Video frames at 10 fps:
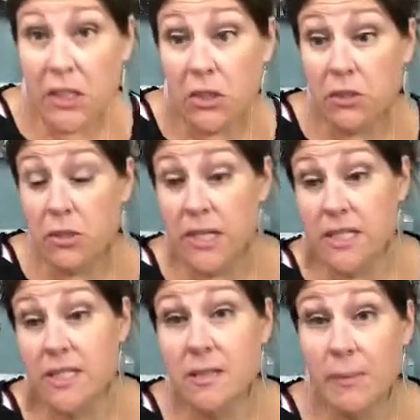glued it
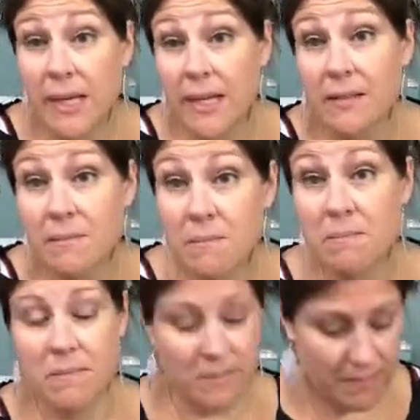to my
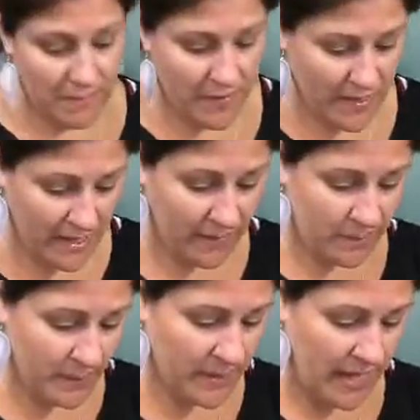thing,
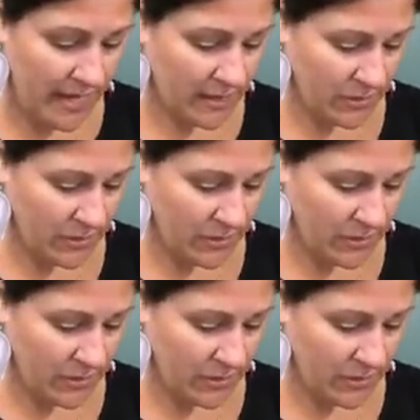but hot